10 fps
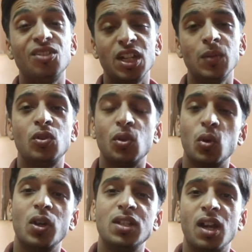steps to
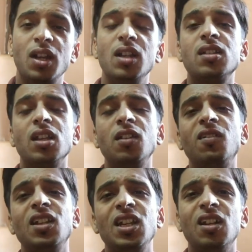grow as a kindness and
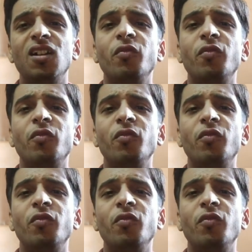he